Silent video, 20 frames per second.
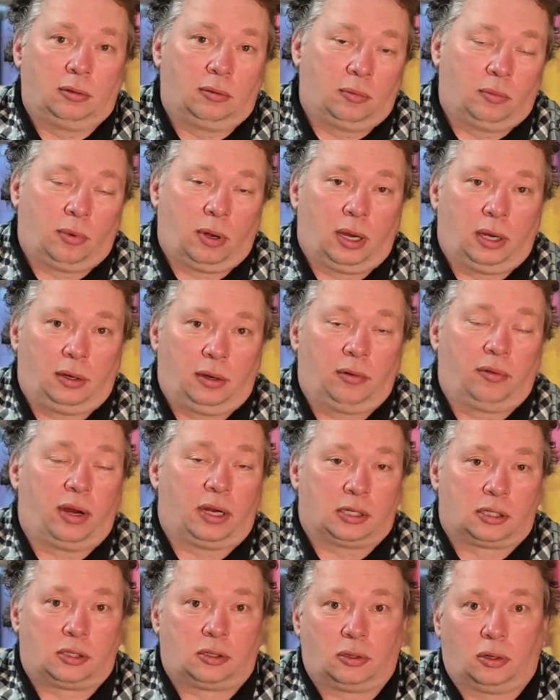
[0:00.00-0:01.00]
where the
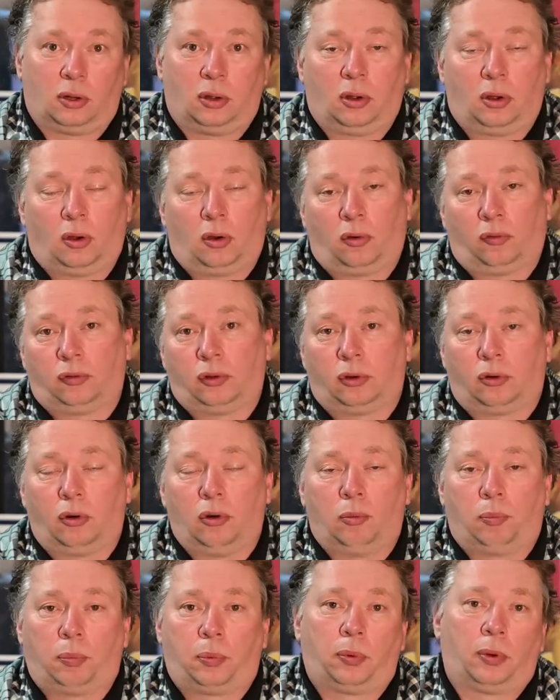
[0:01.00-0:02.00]
rest of the
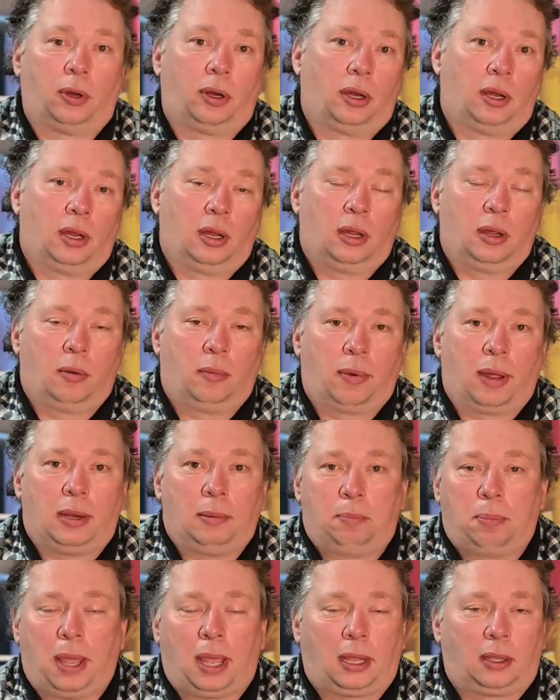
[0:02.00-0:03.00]
group
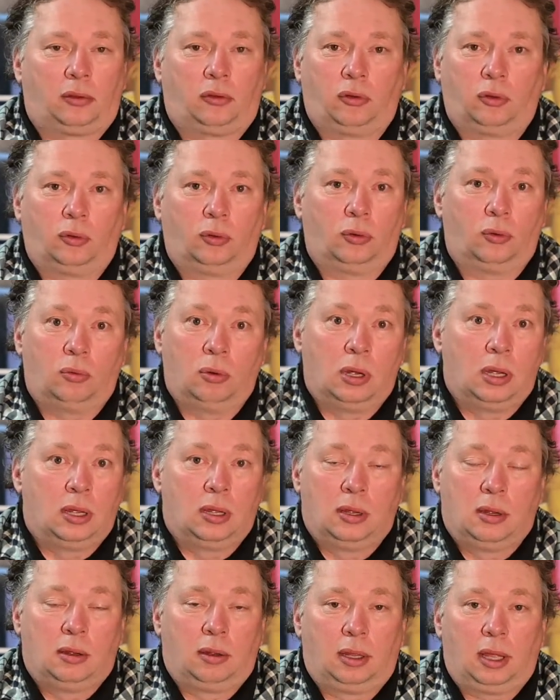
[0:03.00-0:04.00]
went back to
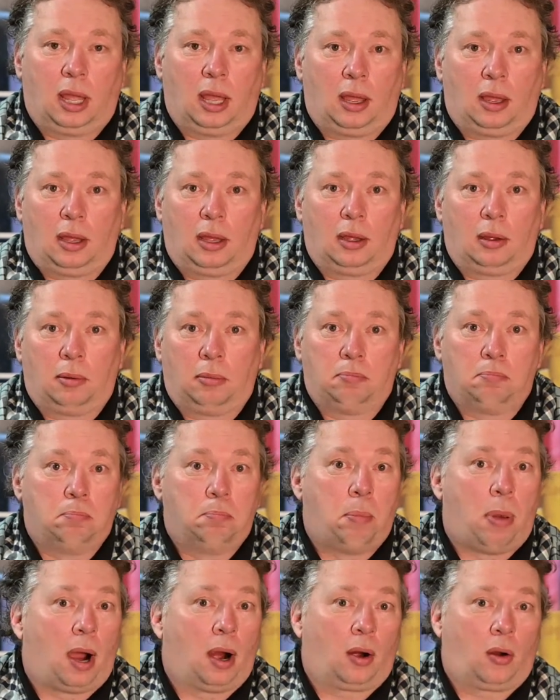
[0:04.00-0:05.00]

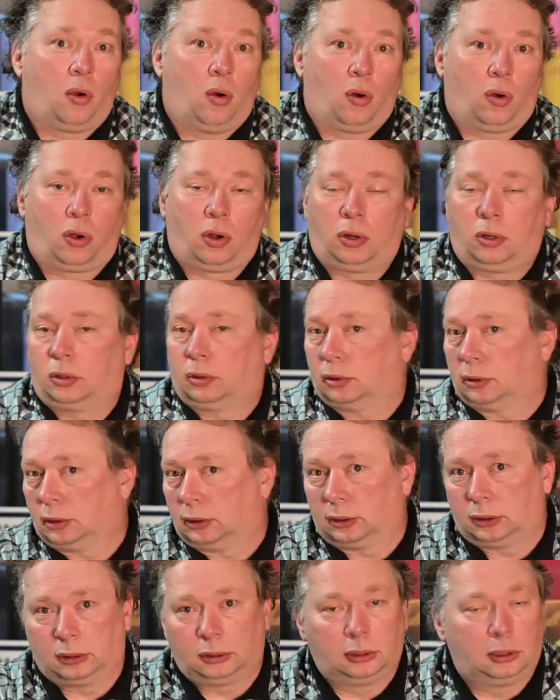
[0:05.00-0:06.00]
Bangkok,
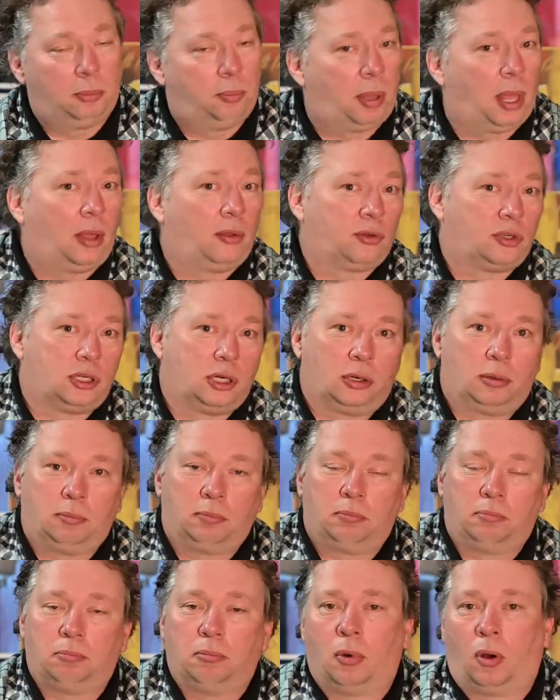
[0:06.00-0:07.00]

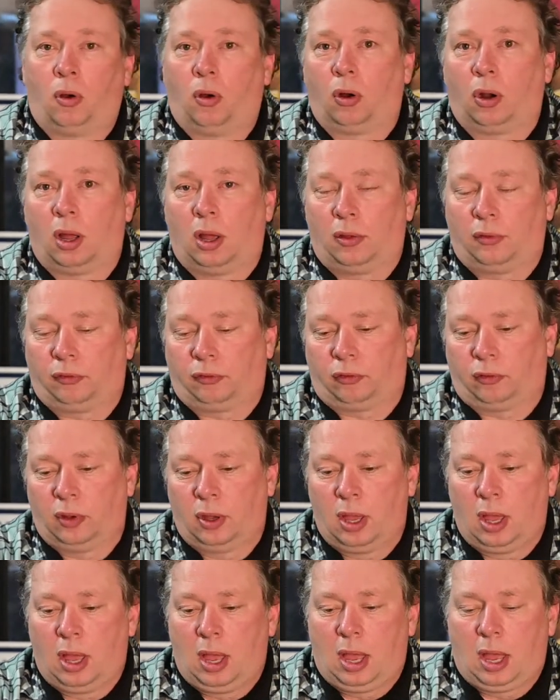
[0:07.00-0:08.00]
Belgium, Holland,
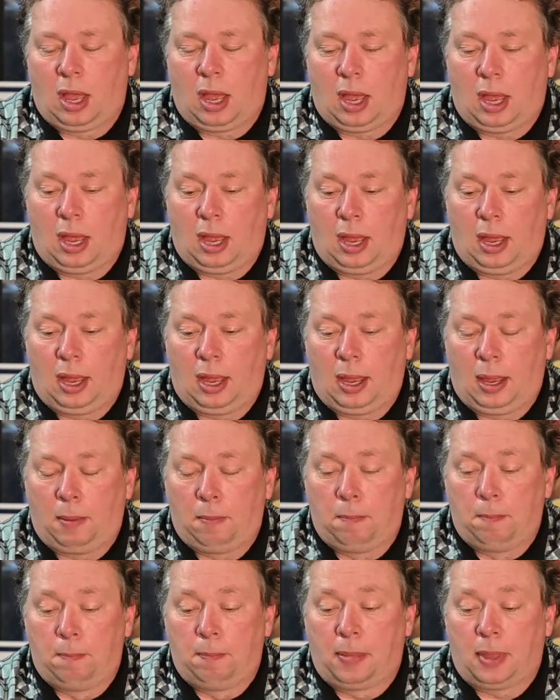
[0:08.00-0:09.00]

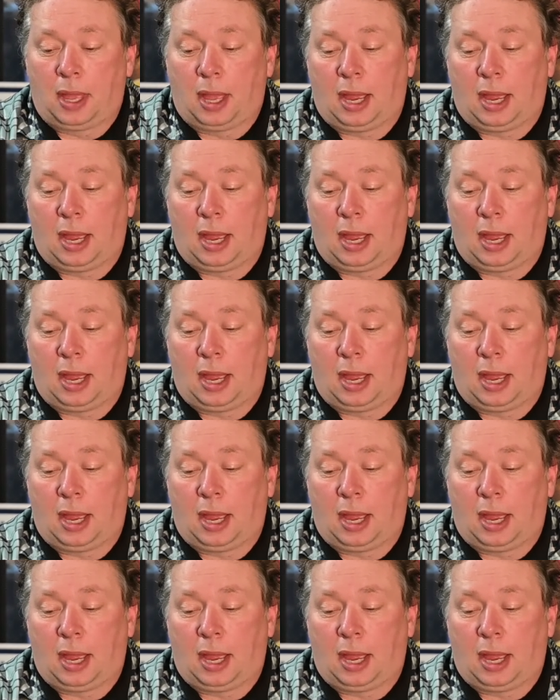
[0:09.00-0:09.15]
and